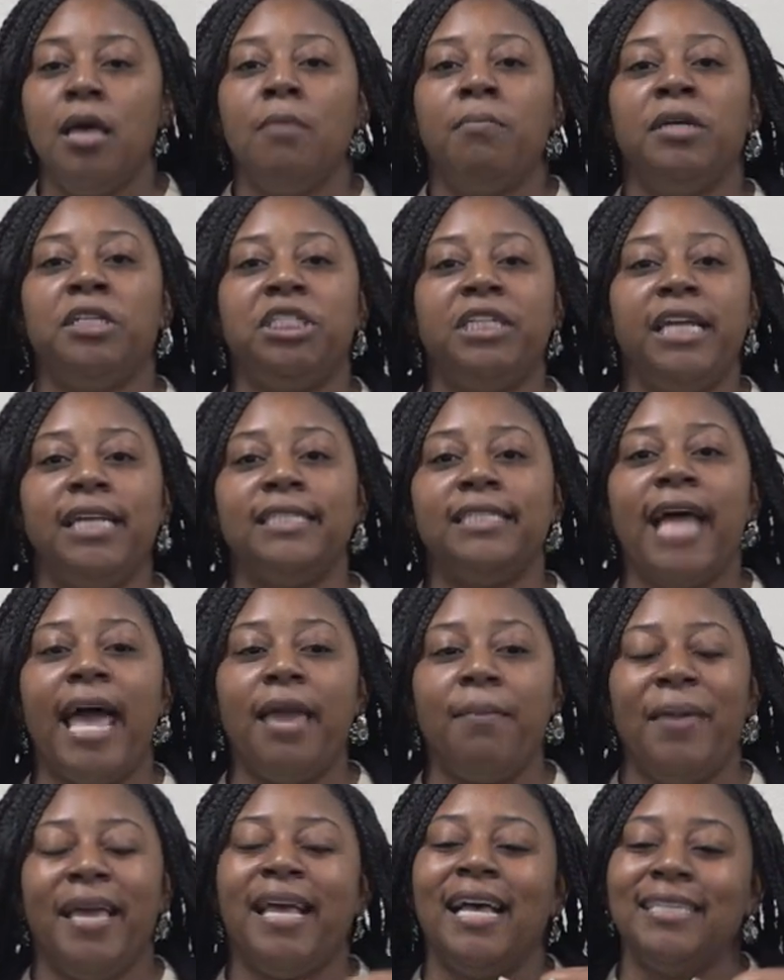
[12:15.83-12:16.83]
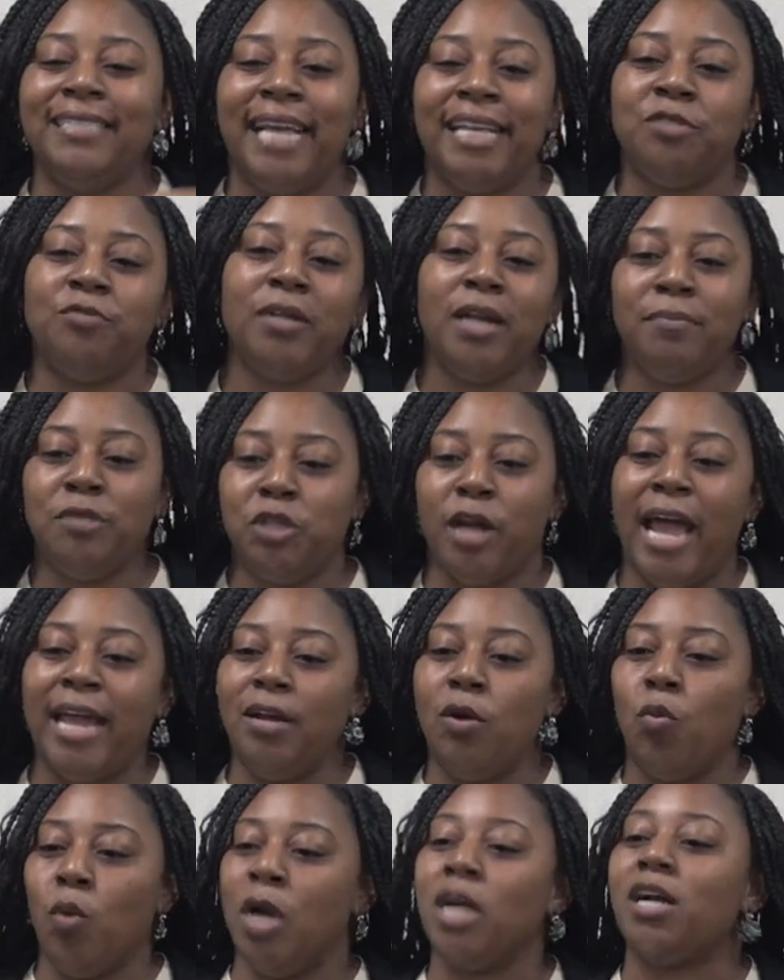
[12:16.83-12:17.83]
But she's like, "Because that's what I'm trying
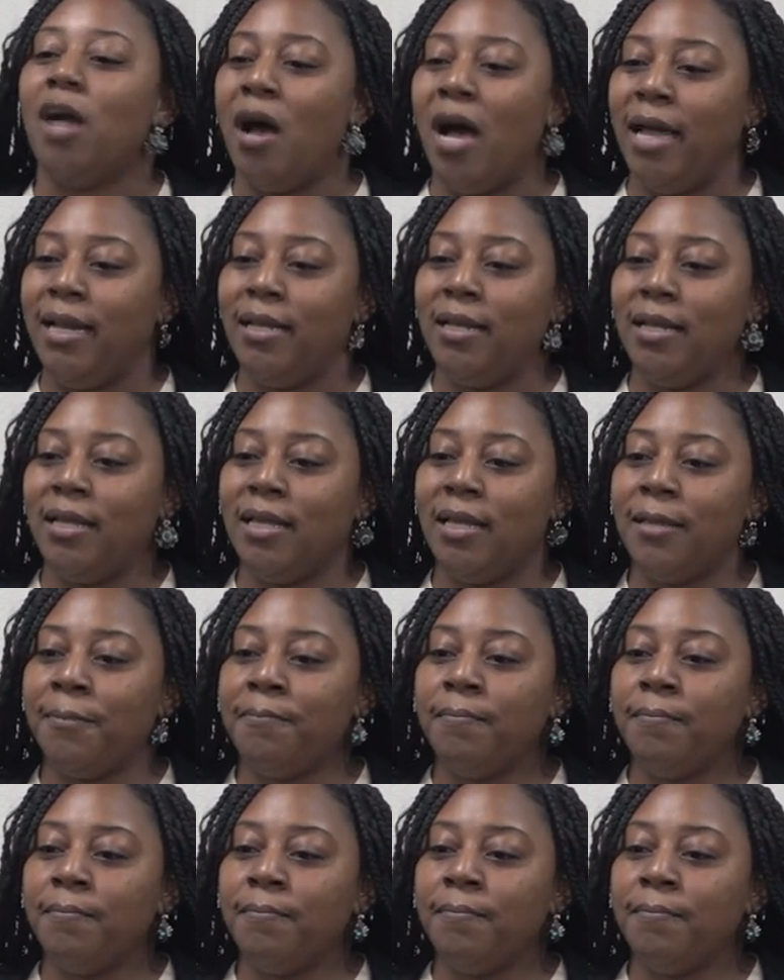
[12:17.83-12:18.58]
to work on." Wow.